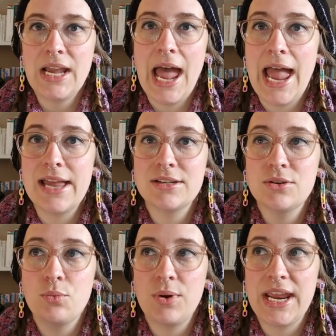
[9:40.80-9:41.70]
And
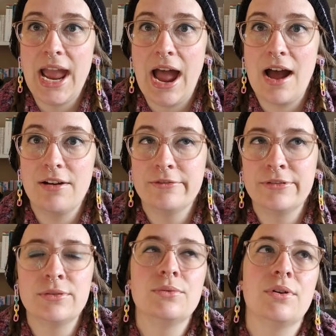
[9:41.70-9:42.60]
we have,
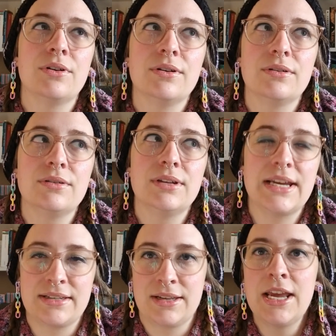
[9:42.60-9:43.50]

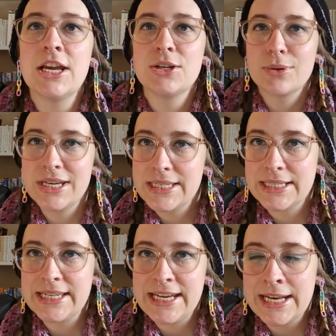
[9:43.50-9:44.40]
yes,
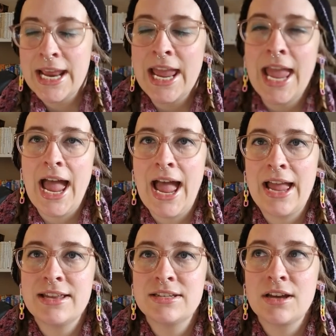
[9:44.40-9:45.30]
2016.
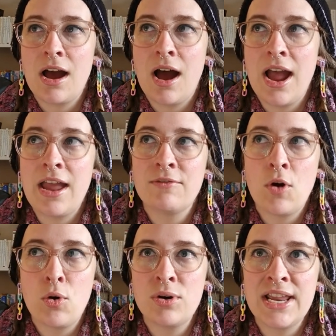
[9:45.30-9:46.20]
And I have
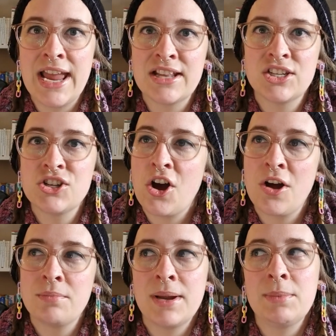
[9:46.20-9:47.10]
only had to
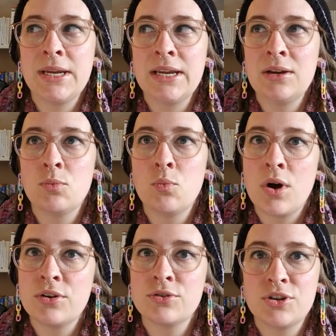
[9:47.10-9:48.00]
darn maybe
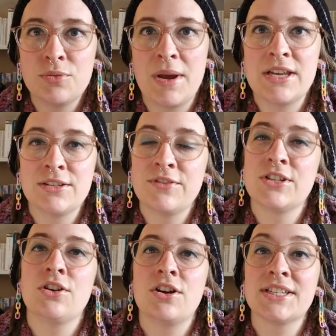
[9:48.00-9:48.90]
one or two pairs of his
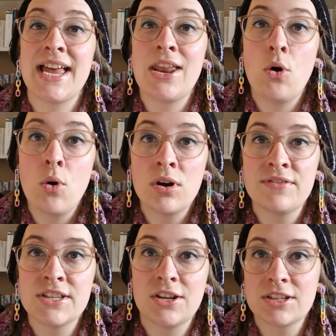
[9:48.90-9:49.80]
socks. And all of
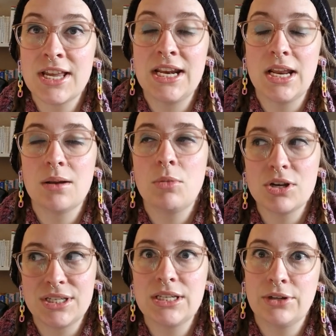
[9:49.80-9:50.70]
the socks I knit him are
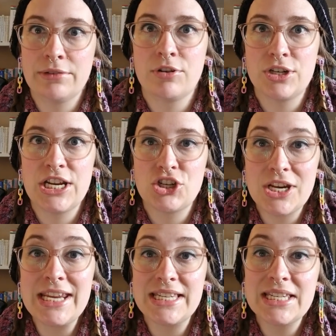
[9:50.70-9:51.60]
still in rotation.
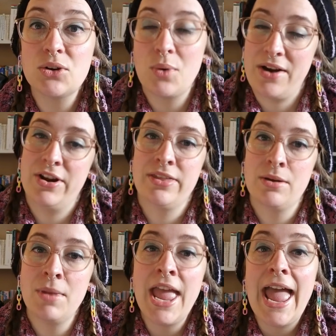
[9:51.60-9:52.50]
He's still wearing
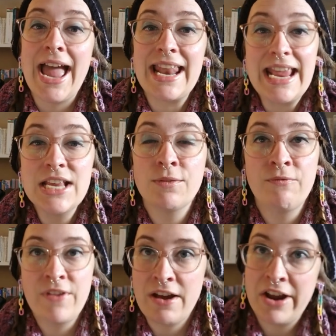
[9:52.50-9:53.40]
them. And he's
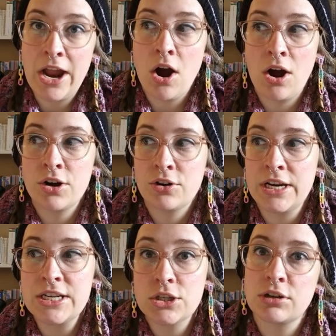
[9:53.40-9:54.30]
very hard on
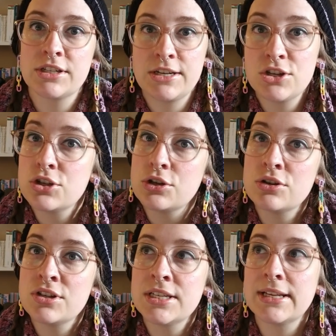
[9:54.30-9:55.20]
his socks and his
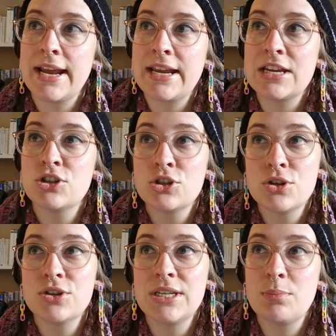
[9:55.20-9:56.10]
shoes. Like his
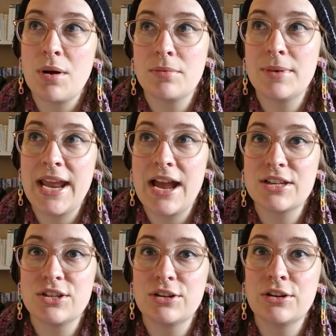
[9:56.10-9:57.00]
shoes, he probably
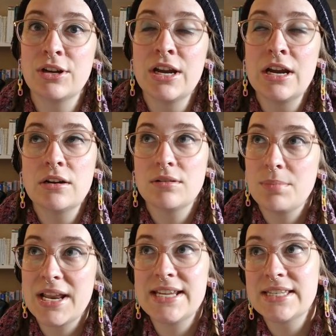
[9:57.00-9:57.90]
has to
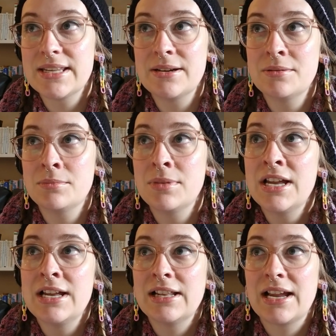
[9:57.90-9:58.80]
replace them
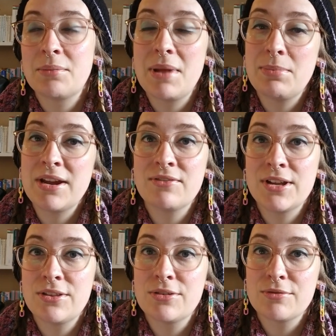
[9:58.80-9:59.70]
like maybe every
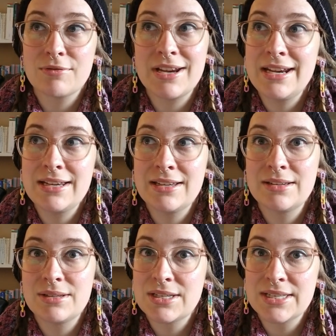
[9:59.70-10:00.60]
3
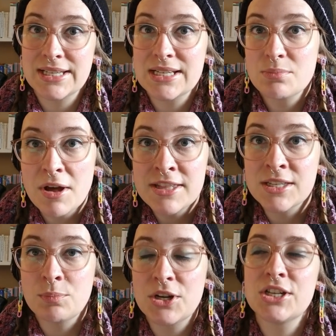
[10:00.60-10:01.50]
to 6
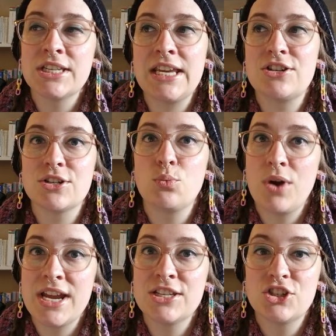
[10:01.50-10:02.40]
months because he just wears